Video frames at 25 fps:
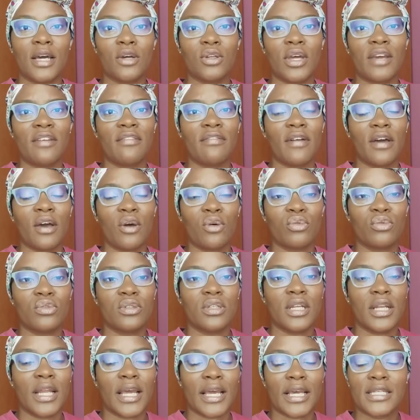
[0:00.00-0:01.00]
I found,
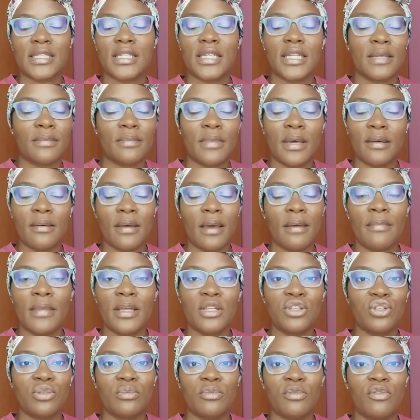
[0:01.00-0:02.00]
like I said, I
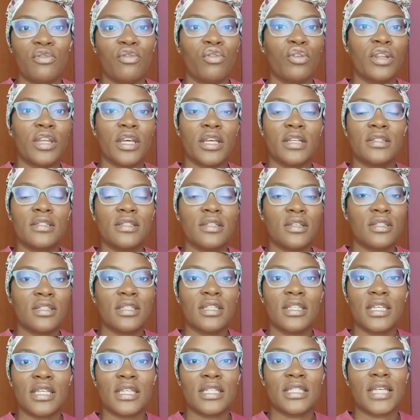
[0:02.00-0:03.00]
mentioned before, there are certain
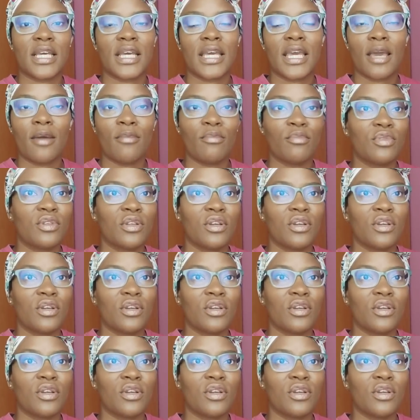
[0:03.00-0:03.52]
things I kept